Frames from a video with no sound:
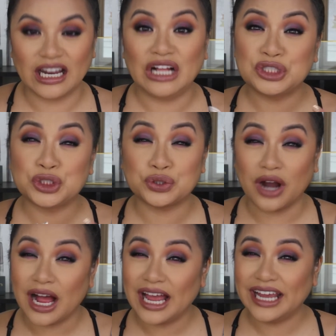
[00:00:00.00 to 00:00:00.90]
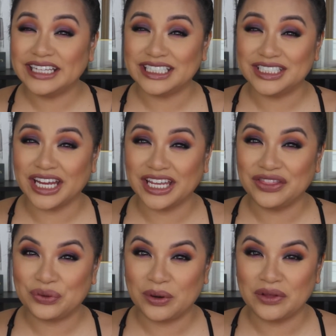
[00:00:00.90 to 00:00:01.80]
I'll try to check in
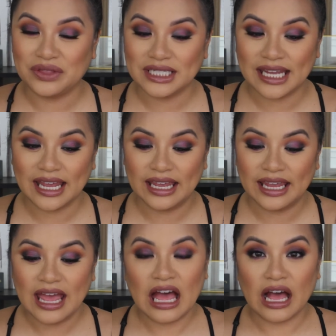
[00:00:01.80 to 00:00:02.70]
throughout the day.